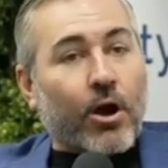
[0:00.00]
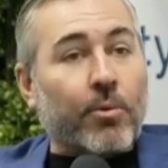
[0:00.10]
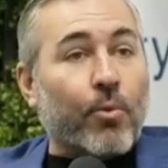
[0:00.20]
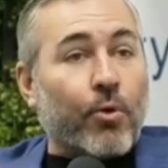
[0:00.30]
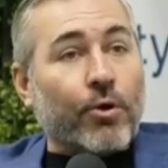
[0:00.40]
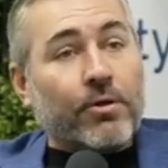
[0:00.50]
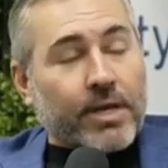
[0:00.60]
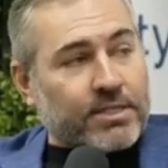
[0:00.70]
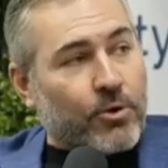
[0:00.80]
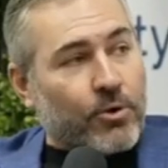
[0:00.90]
are more
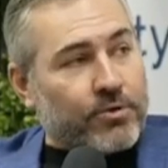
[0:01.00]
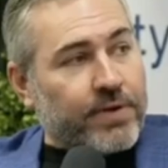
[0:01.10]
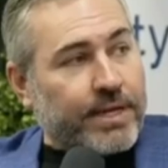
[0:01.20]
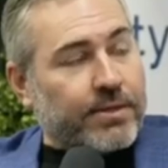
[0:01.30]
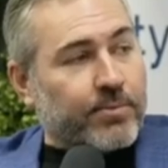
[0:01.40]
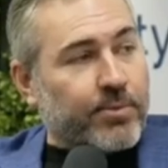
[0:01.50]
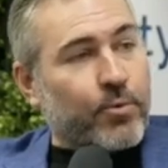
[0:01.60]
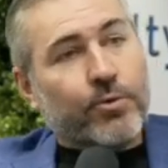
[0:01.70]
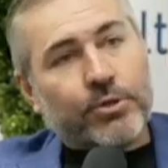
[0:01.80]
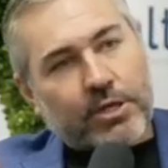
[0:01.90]
or less motivated than
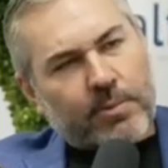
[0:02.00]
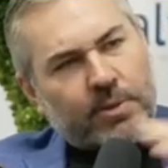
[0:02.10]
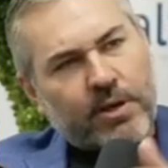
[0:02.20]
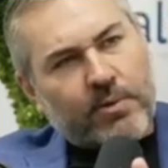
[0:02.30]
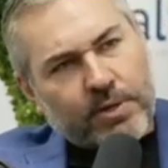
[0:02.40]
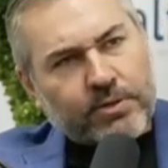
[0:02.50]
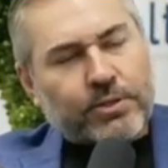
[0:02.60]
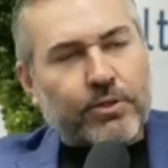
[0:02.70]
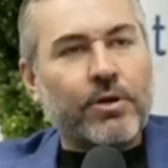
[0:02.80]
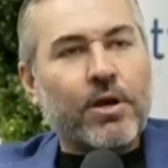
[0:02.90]
people who are shopping on
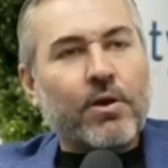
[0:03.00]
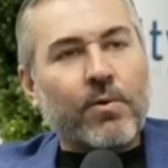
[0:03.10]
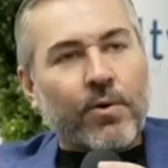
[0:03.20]
Realtor